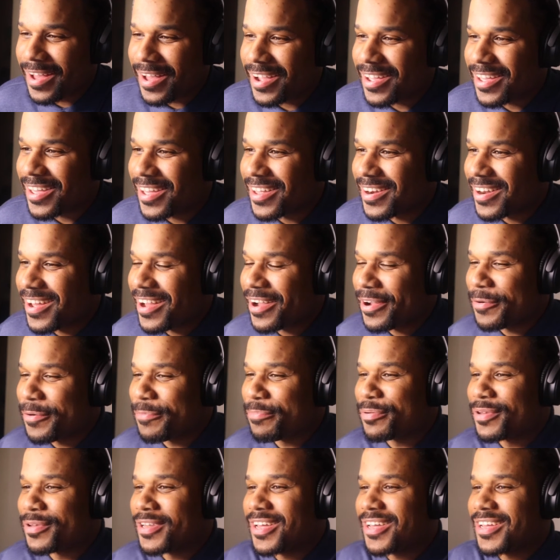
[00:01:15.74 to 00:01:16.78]
Hey,
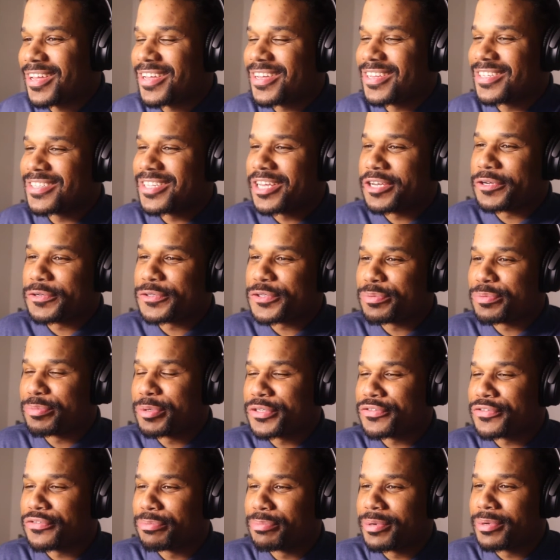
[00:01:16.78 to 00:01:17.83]
thank you so
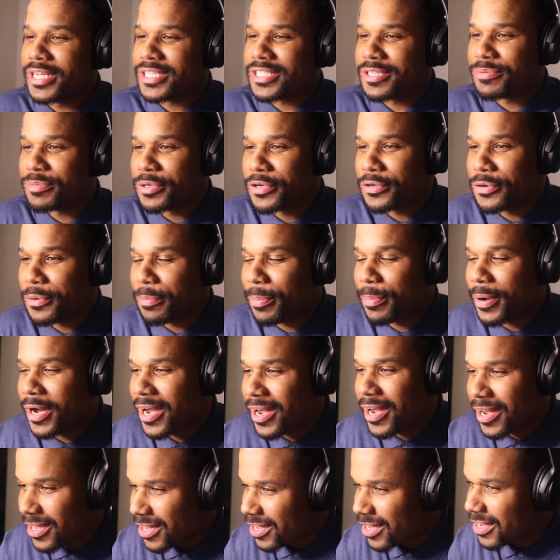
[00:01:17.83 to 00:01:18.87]
much for blessing me on the
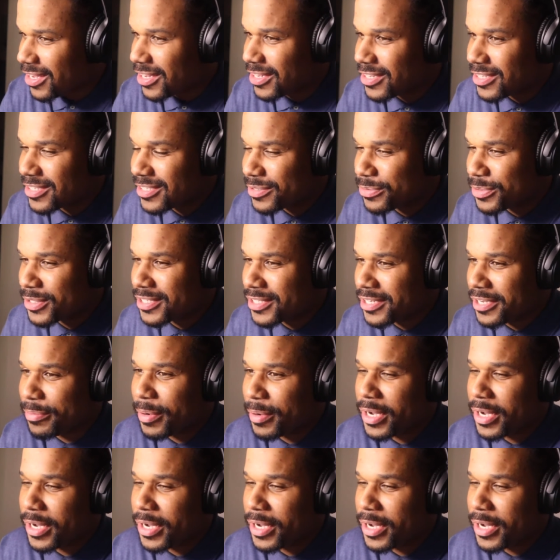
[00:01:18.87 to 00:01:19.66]
podcast. What's up?